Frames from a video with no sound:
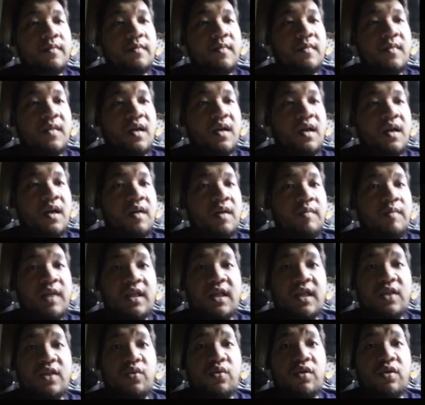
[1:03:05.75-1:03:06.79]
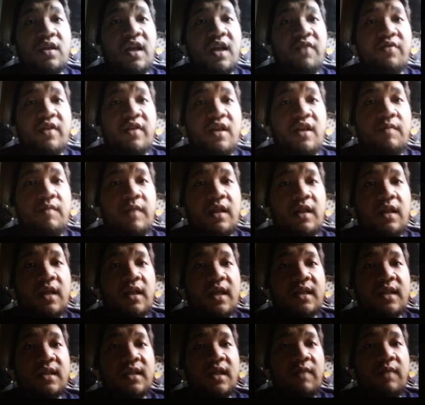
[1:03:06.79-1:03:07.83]
But this will definitely be the last
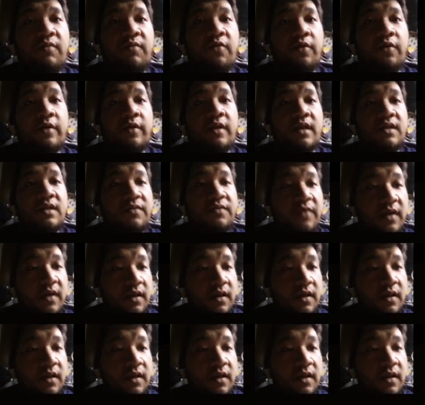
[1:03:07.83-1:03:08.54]
game for this vid.